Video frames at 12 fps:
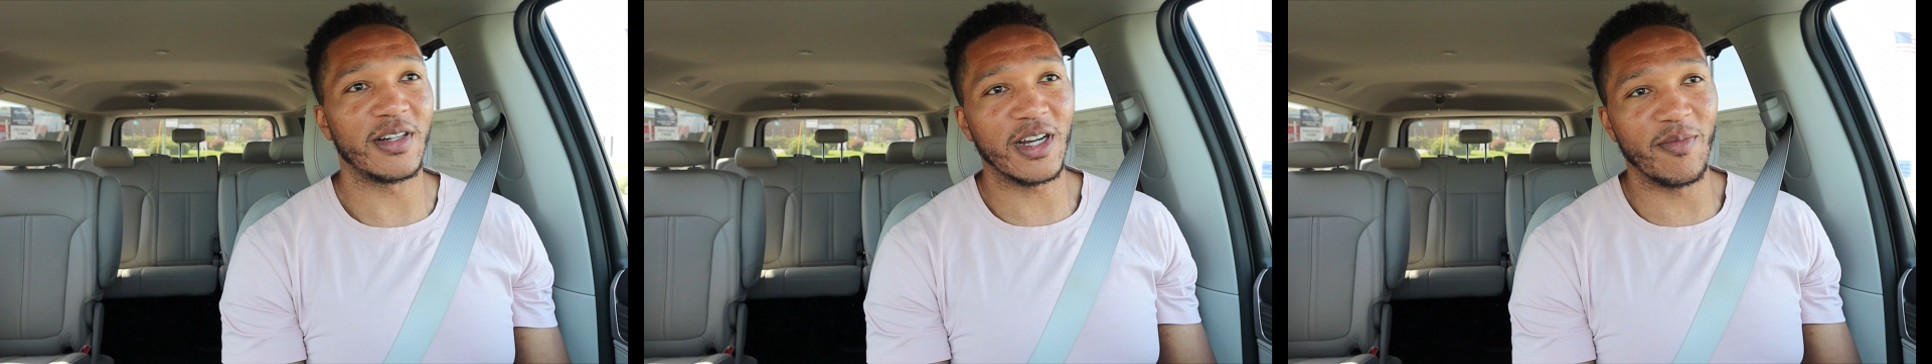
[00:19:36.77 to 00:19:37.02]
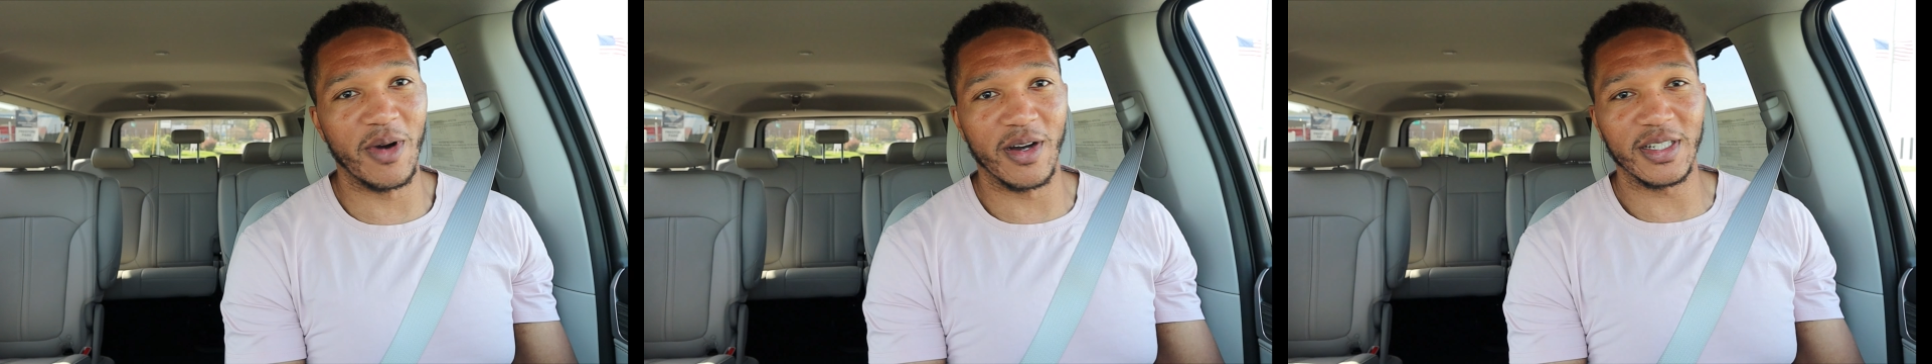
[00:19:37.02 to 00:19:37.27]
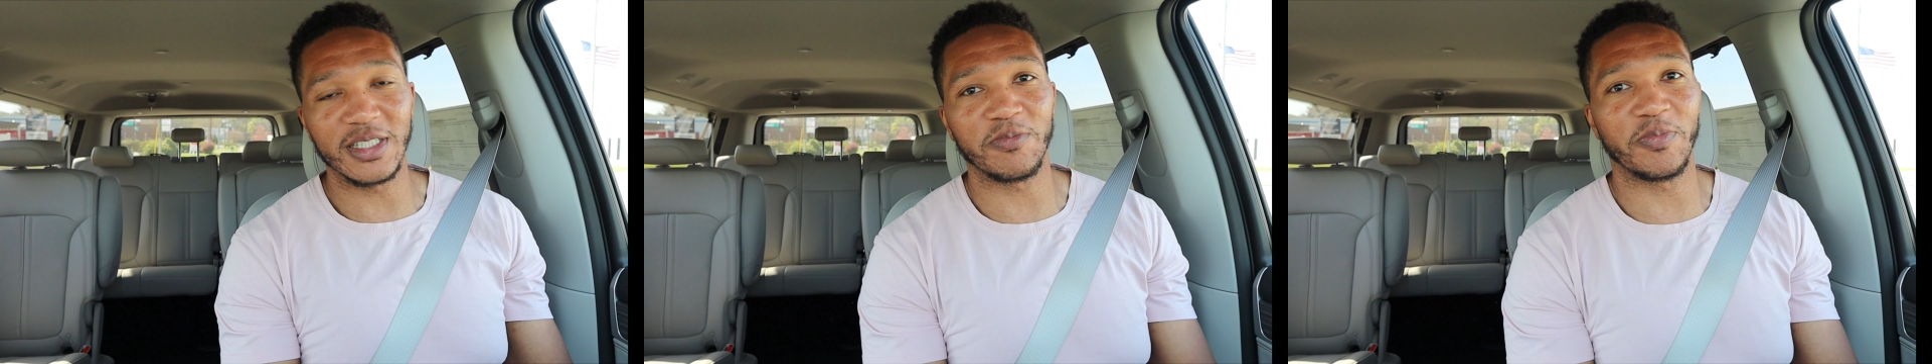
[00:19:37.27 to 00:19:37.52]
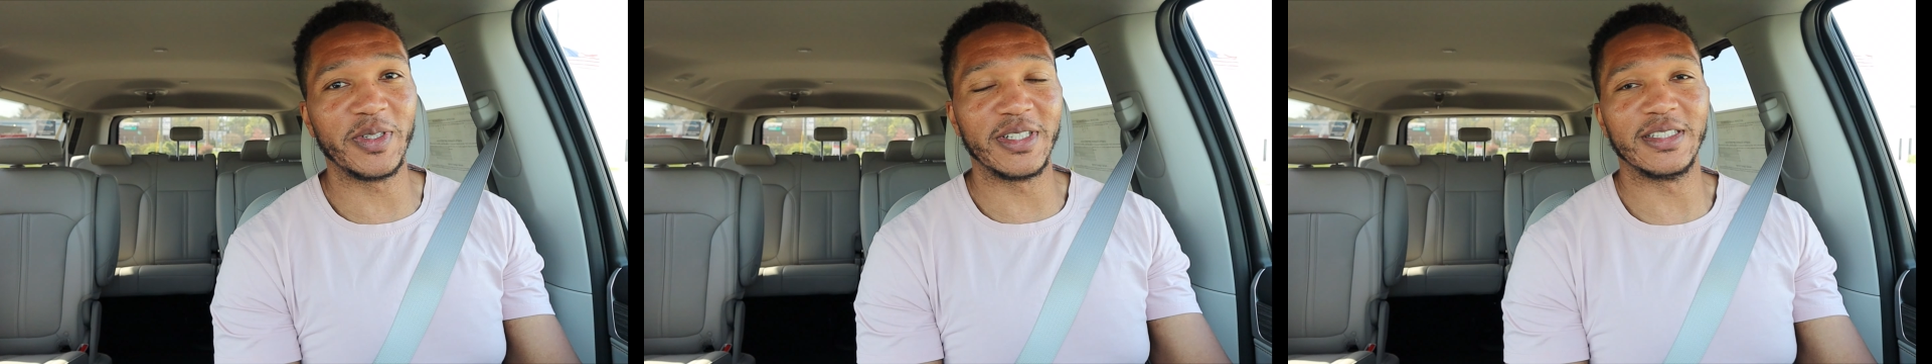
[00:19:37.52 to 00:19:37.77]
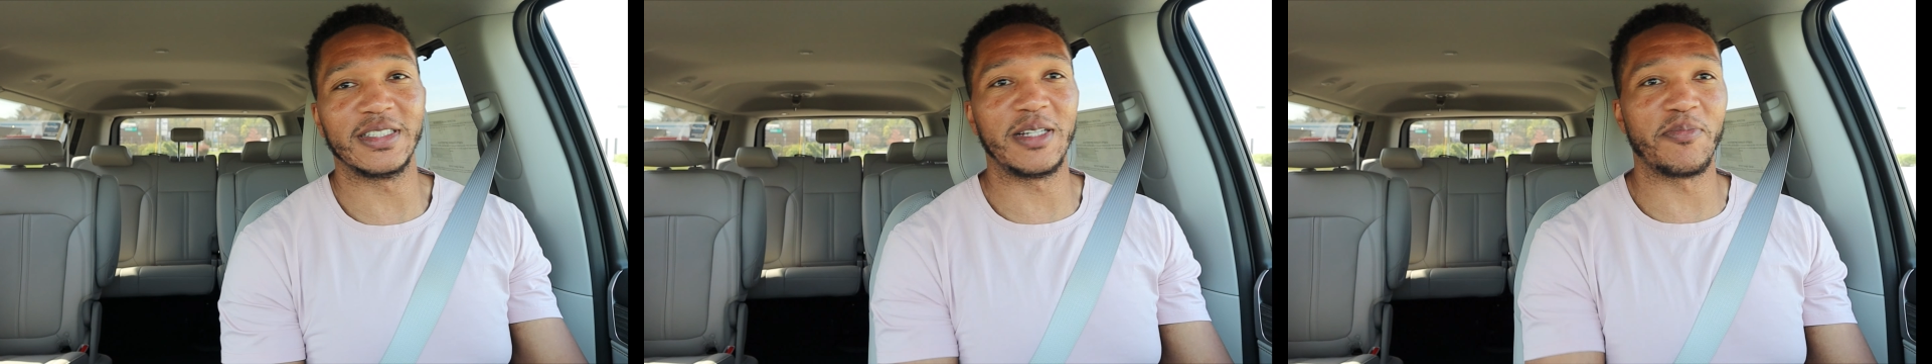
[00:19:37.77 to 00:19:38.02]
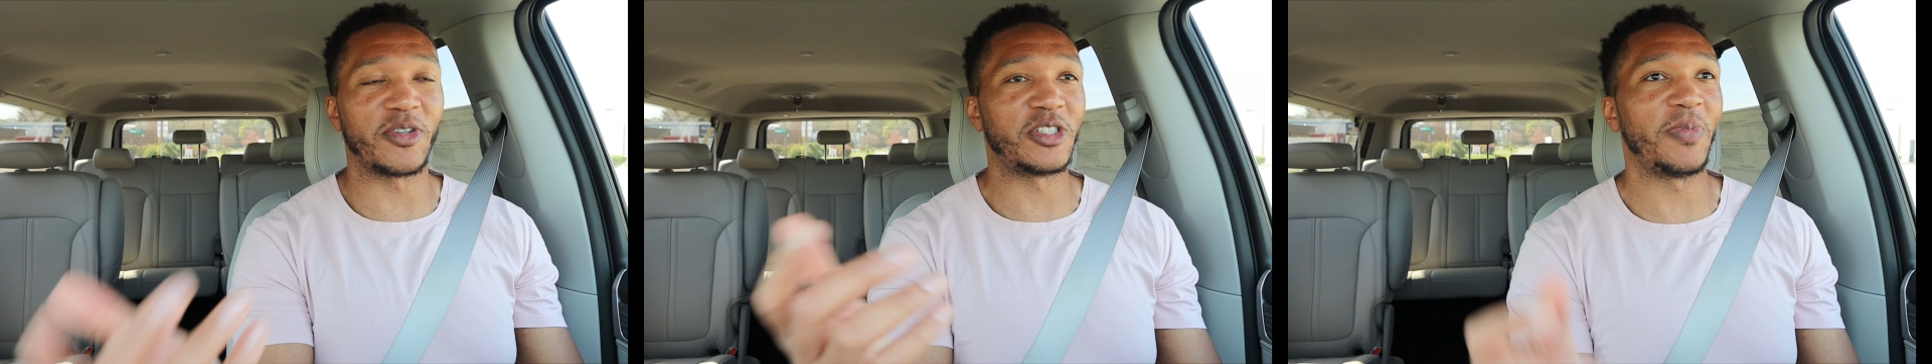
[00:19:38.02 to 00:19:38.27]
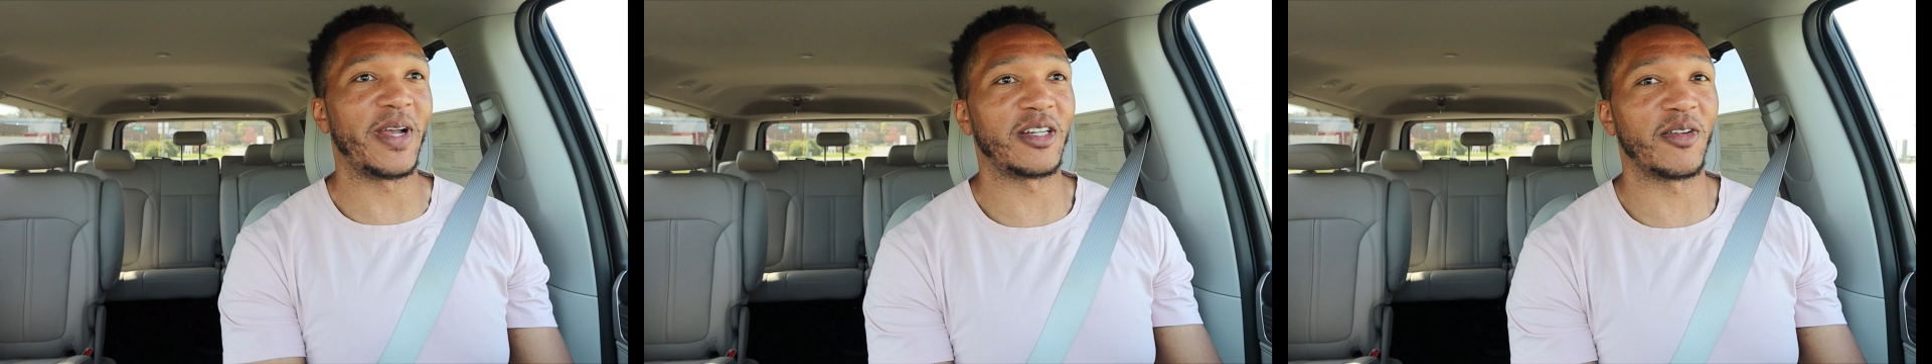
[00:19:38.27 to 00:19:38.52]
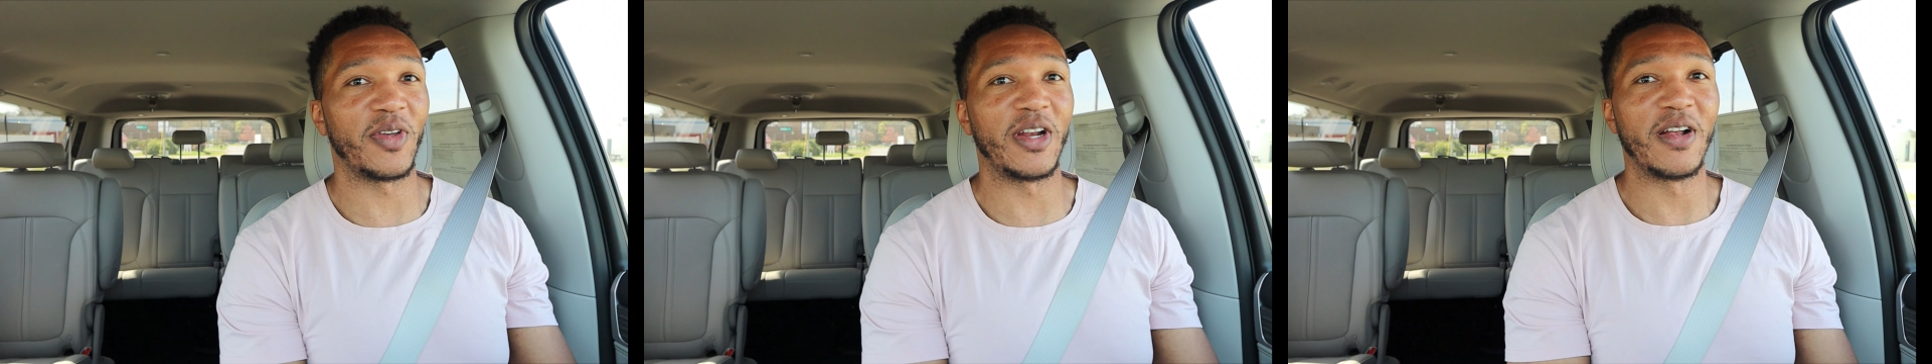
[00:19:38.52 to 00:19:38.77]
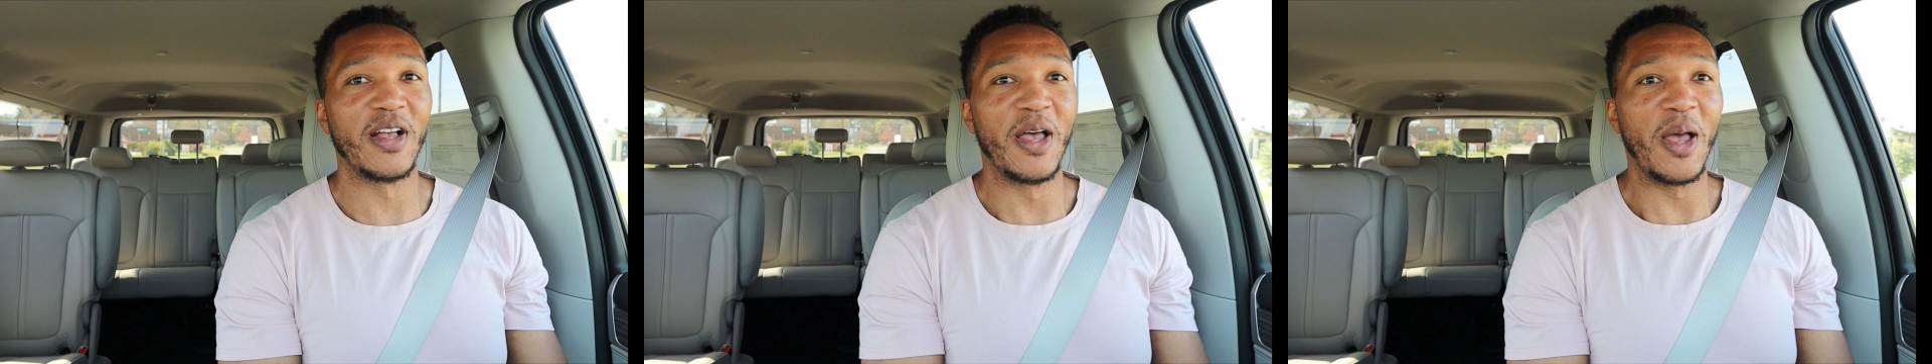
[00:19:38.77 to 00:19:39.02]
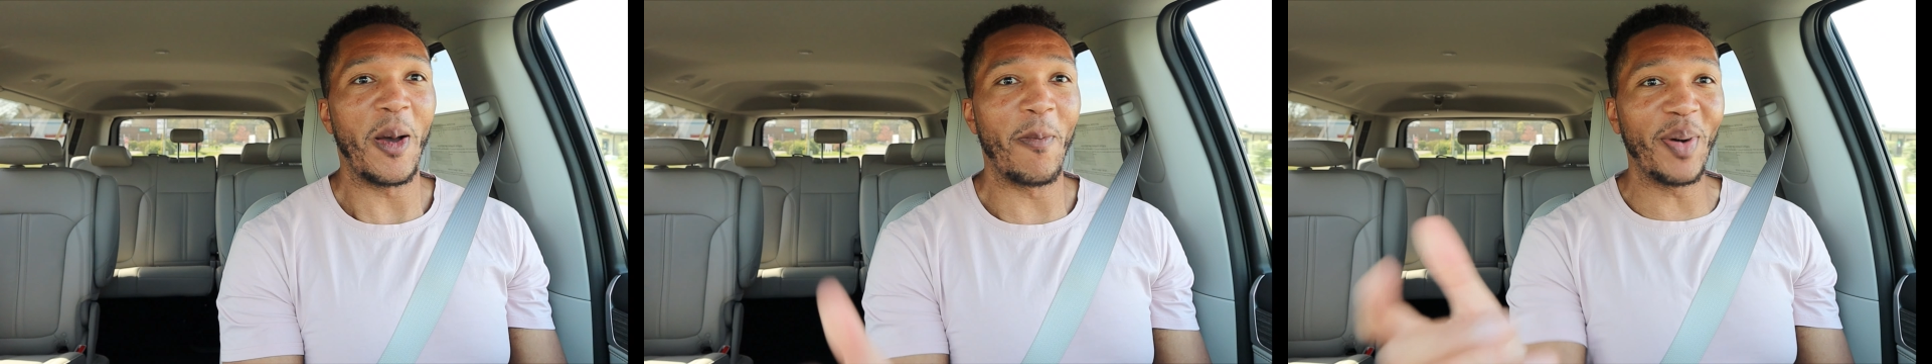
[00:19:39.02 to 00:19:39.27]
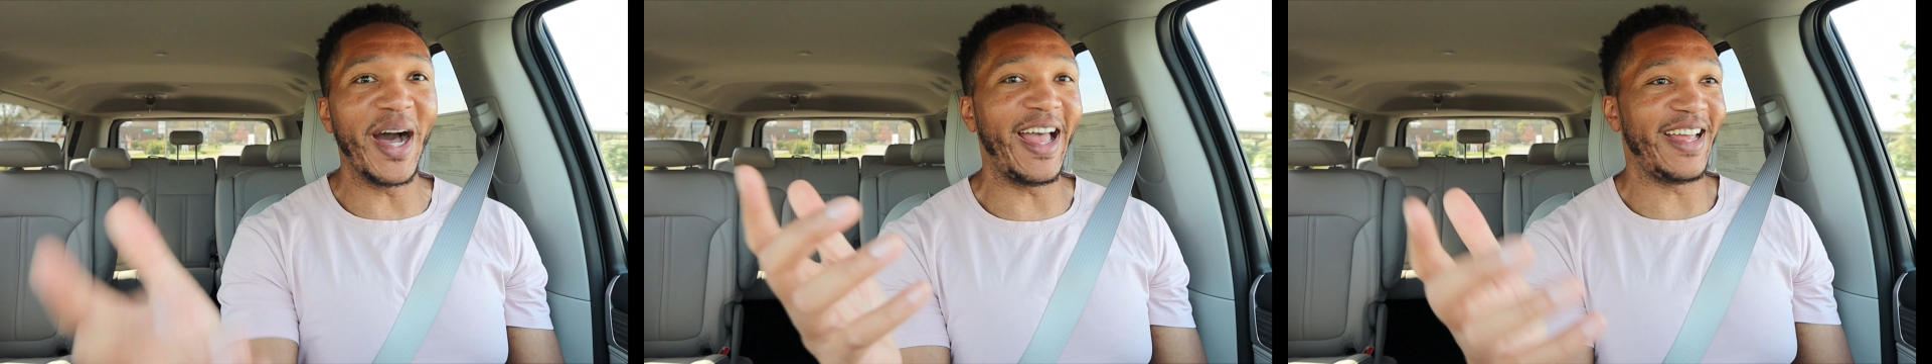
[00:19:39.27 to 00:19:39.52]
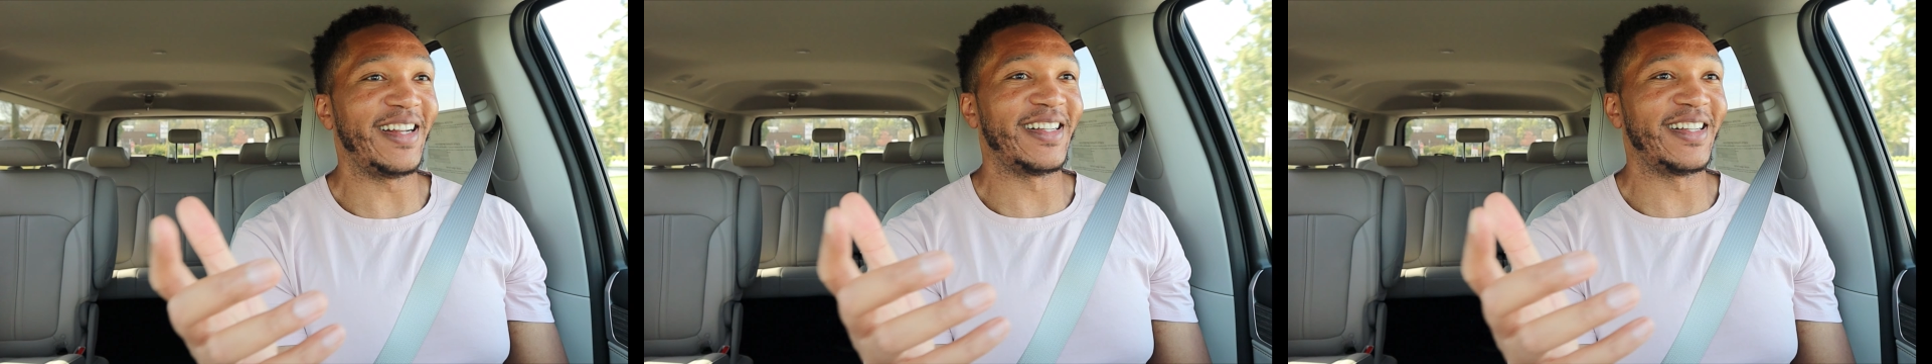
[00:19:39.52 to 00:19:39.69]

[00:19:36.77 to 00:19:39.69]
come on, let's put this in perspective here. But